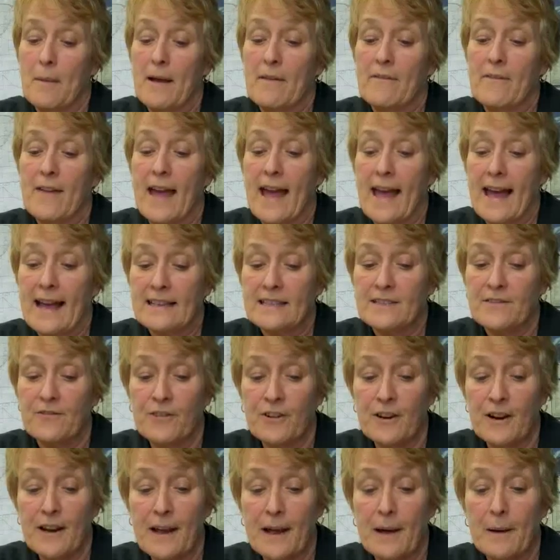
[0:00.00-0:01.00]
I've asked
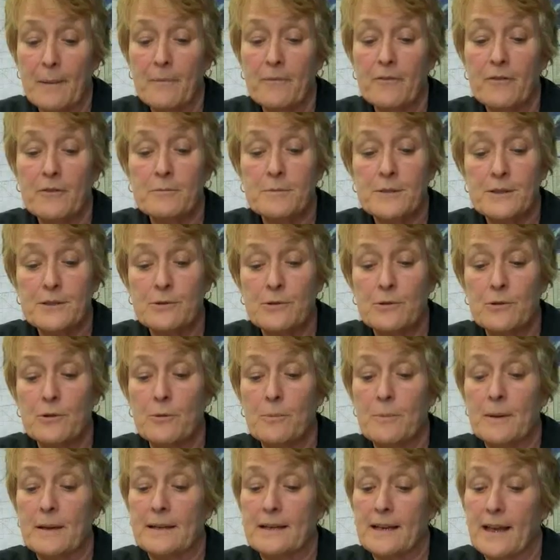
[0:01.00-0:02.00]
for help from school,
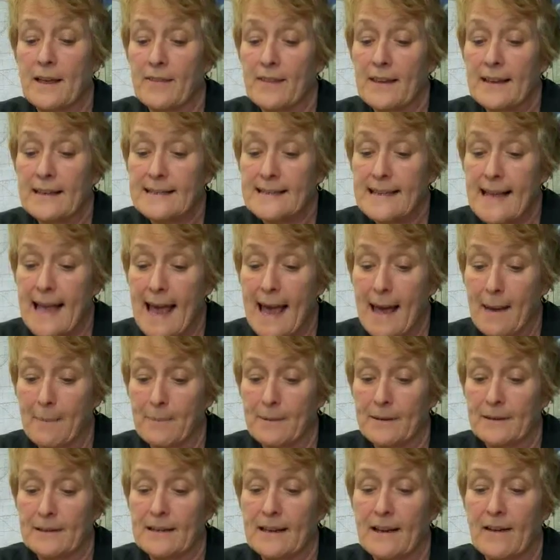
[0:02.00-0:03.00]
but nothing's happened.